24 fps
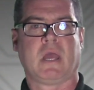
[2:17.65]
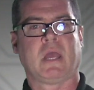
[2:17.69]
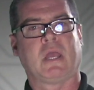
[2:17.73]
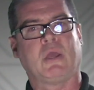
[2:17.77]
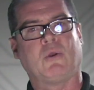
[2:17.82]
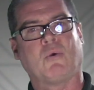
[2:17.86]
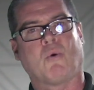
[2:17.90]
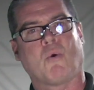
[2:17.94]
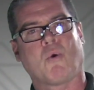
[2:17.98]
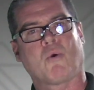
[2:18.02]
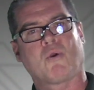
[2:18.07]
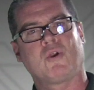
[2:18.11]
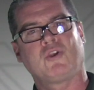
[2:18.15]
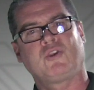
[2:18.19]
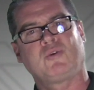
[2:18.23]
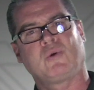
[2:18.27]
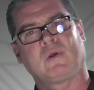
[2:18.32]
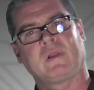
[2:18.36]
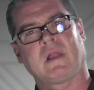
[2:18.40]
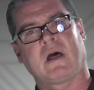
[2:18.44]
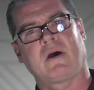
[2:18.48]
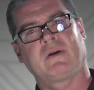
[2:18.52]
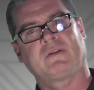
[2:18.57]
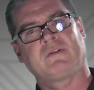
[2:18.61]
in order to
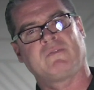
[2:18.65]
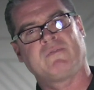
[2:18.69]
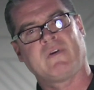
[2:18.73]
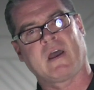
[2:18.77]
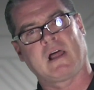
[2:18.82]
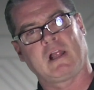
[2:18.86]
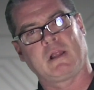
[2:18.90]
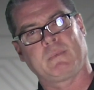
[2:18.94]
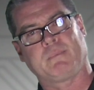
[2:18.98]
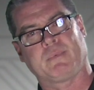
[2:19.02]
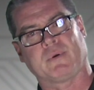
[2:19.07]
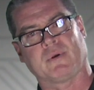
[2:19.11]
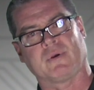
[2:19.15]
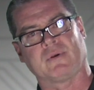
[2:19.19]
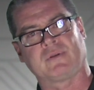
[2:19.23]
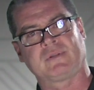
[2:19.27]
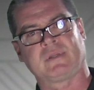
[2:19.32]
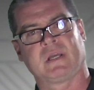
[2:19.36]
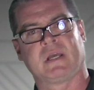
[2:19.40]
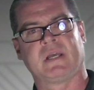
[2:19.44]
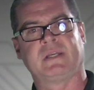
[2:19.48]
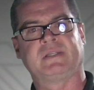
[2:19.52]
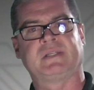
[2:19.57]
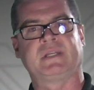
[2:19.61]
allow developers